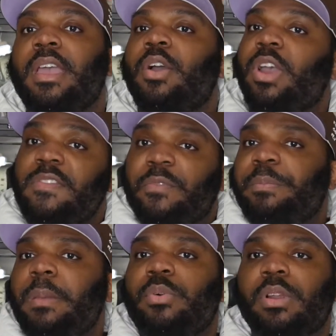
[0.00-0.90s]
Or even for
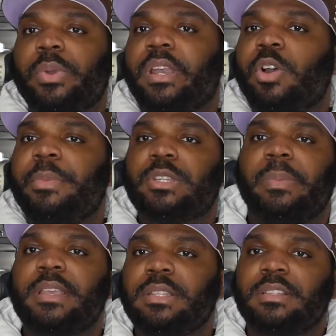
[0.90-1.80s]
people who don't really know much
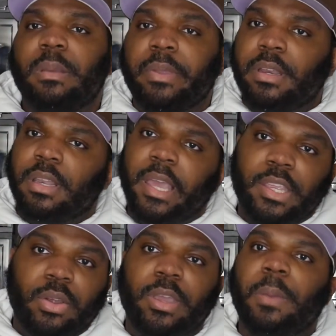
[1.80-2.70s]
about sneakers, I'm here to, like, you
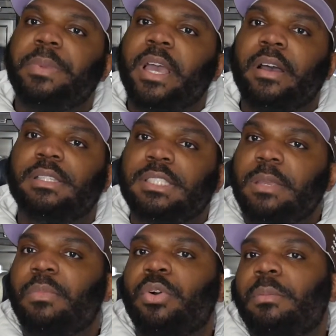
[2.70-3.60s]
know, help y'all see
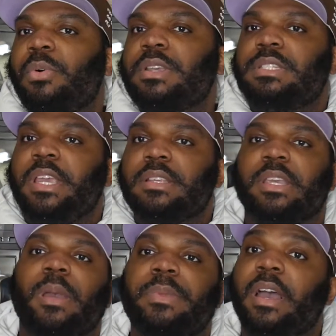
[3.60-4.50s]
more and more sneakers and
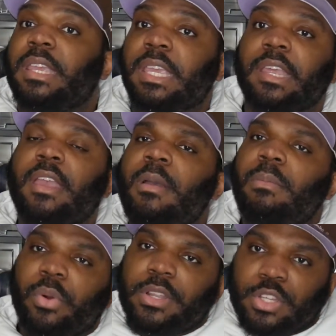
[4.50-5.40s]
help y'all get
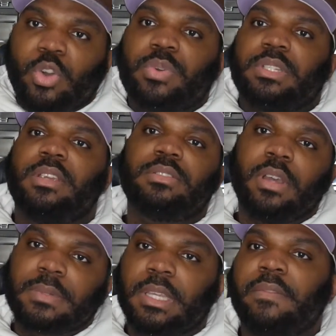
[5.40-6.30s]
more in tune with sneakers. You know
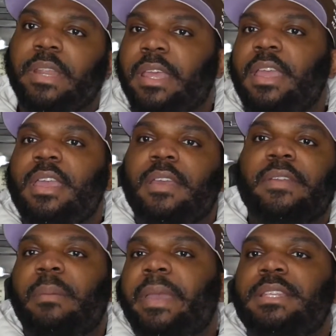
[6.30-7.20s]
what I'm saying? If
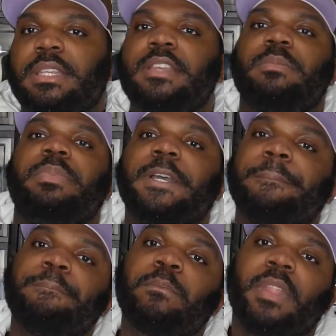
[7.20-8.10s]
that makes sense. But
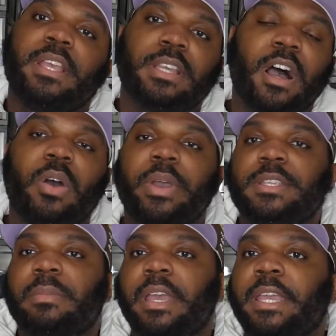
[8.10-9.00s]
as always,
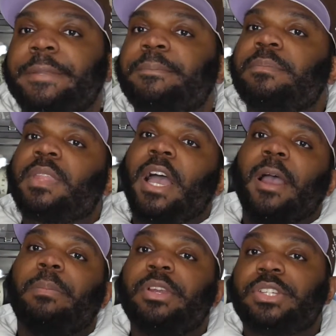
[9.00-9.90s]
man, I
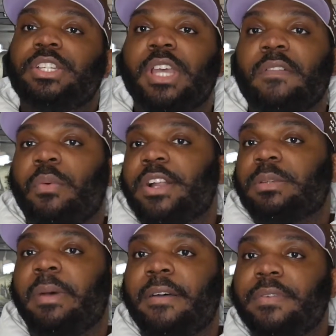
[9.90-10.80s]
appreciate y'all for watching
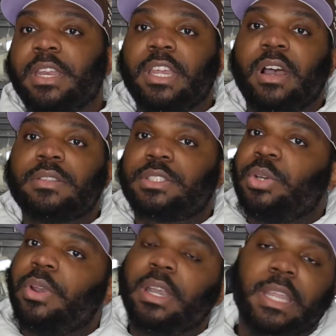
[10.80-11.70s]
my videos,
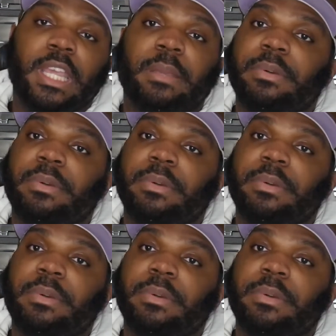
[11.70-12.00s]
tuning in.